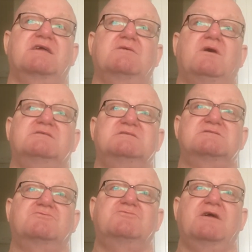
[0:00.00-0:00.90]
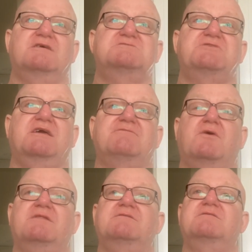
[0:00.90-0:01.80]
Otherwise, it's a streak of
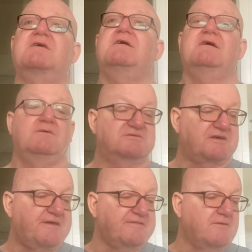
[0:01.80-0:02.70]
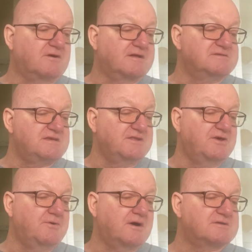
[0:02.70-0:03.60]
wins, which I think they will
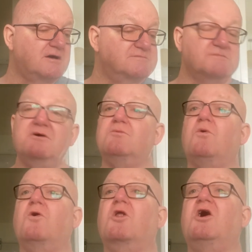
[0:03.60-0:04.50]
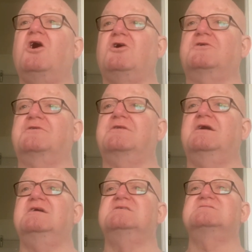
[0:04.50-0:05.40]
continue at home to Millwall on
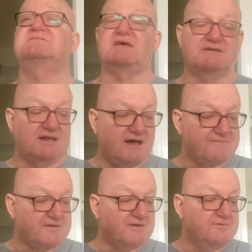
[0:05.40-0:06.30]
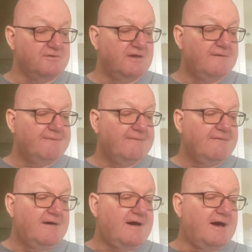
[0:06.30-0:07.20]
Sunday afternoon.
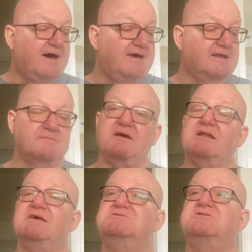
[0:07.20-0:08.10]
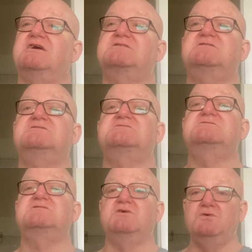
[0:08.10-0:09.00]
It'll be Leeds United
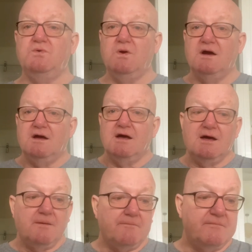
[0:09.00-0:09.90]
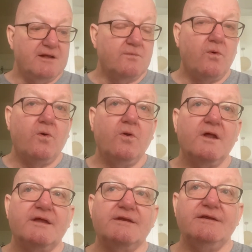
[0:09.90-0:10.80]
2,
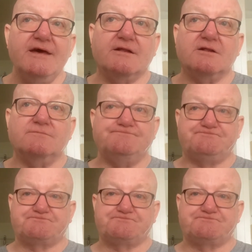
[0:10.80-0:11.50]
Millwall 0.